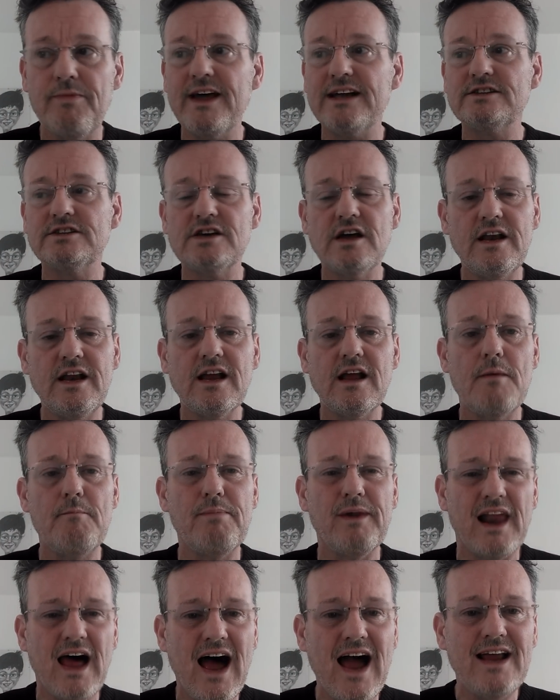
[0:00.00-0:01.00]
They're turning a
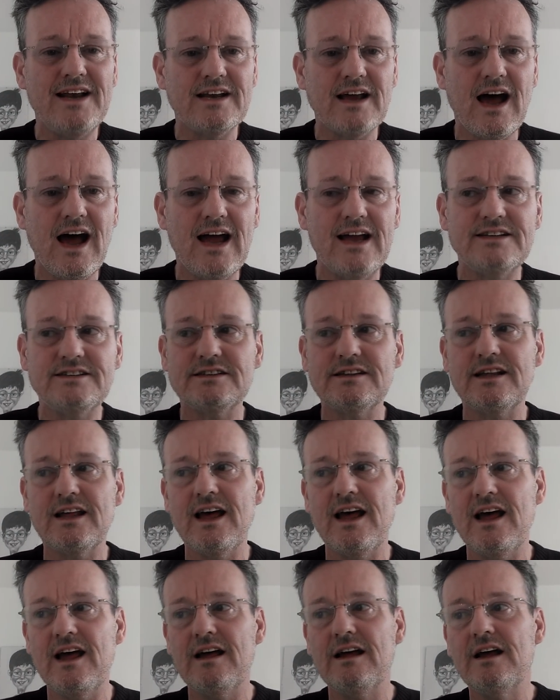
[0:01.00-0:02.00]
blind eye to
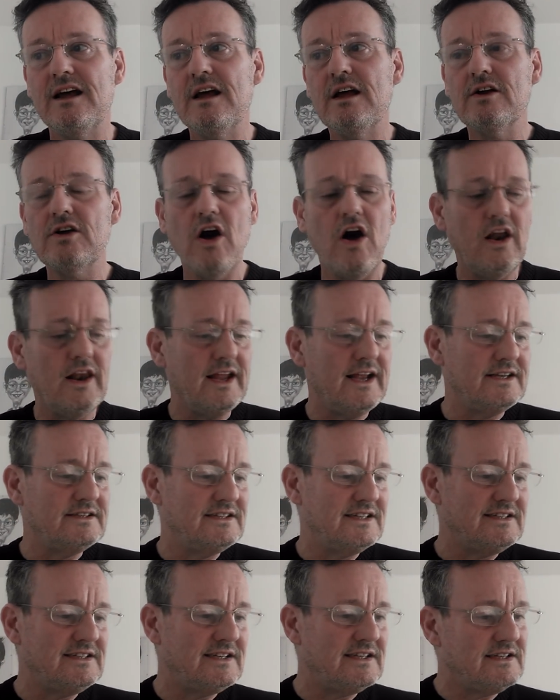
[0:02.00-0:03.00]
their colleagues.
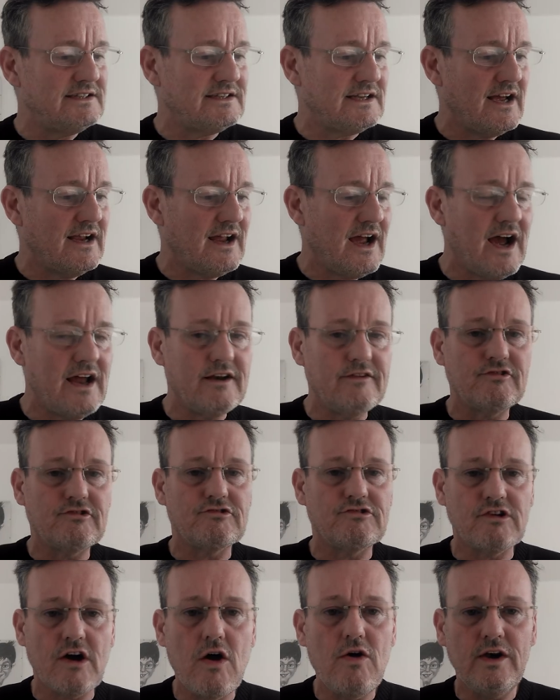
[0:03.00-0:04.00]
This is a kind of
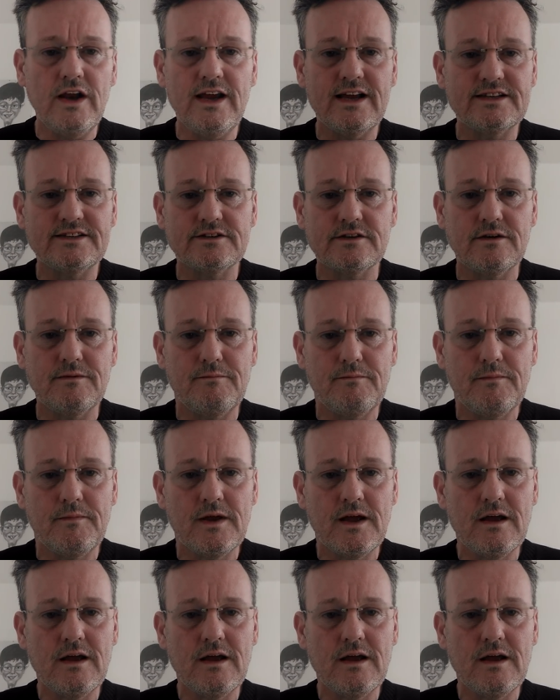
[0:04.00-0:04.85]
cronyism.